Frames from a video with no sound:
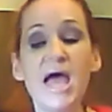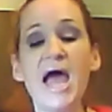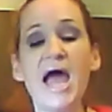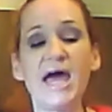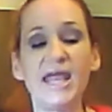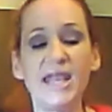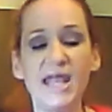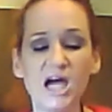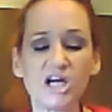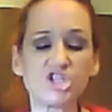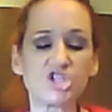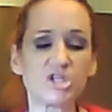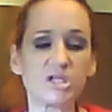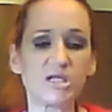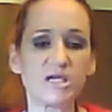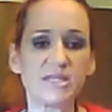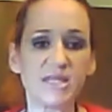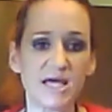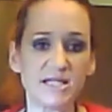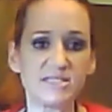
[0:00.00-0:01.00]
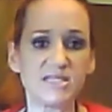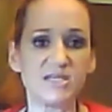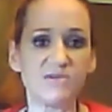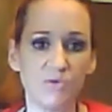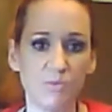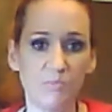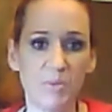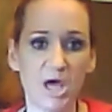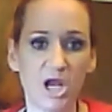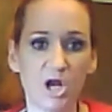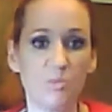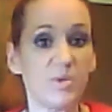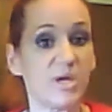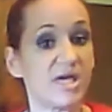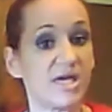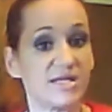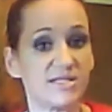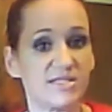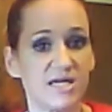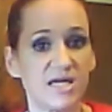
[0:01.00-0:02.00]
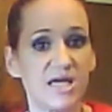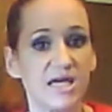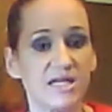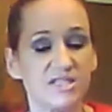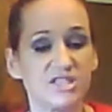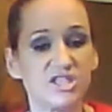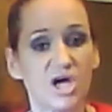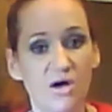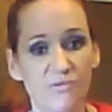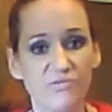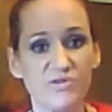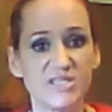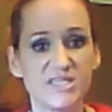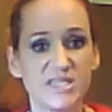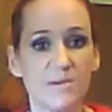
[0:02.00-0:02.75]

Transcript: And actually, that's even better because it softens